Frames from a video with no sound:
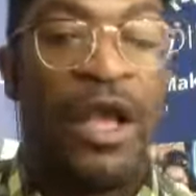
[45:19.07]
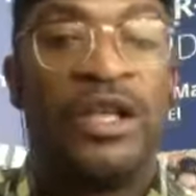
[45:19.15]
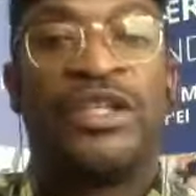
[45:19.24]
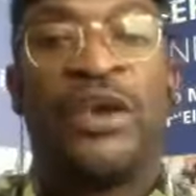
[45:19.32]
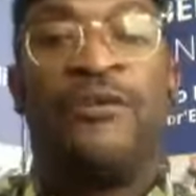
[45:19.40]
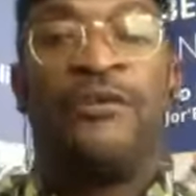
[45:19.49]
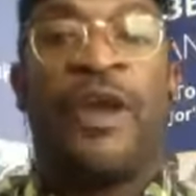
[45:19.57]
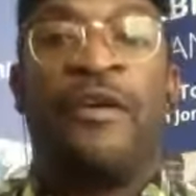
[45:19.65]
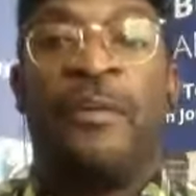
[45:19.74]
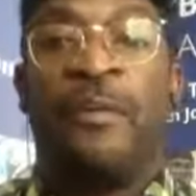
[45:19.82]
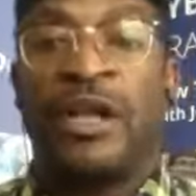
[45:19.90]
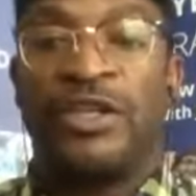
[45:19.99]
So very
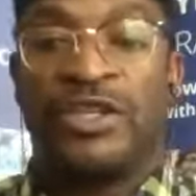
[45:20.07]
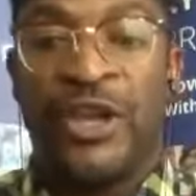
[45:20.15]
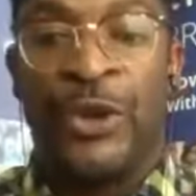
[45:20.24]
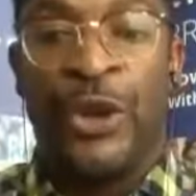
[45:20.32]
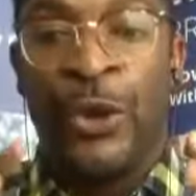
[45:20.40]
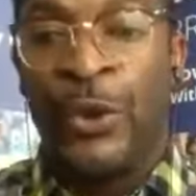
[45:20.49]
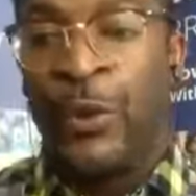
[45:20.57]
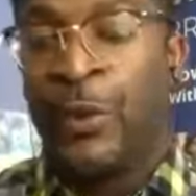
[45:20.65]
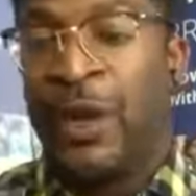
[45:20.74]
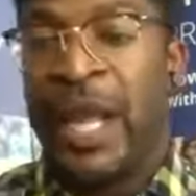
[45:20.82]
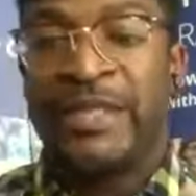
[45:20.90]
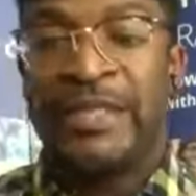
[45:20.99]
much so,
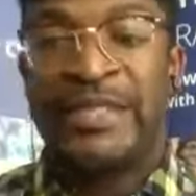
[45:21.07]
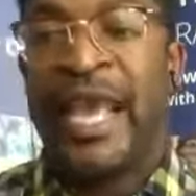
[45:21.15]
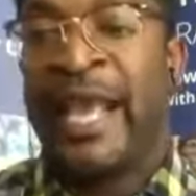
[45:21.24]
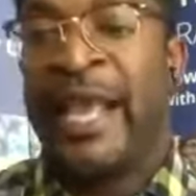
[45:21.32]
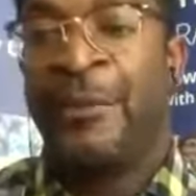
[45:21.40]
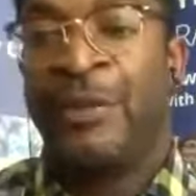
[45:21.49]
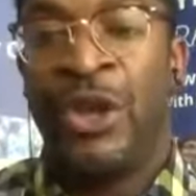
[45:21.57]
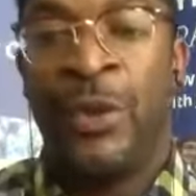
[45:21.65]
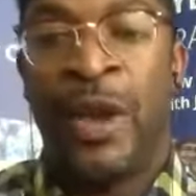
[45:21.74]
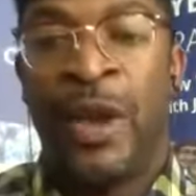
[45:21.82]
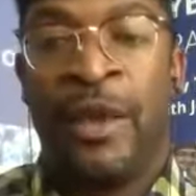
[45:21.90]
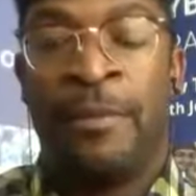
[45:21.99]
let's say
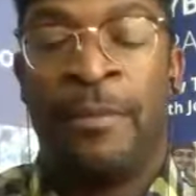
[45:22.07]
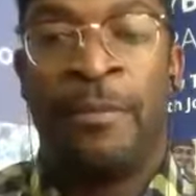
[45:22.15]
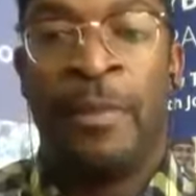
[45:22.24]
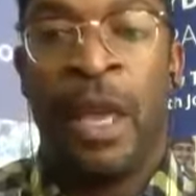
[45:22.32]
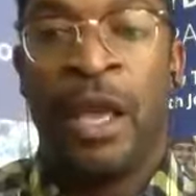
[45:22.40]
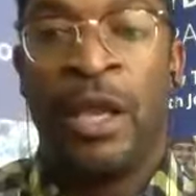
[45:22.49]
you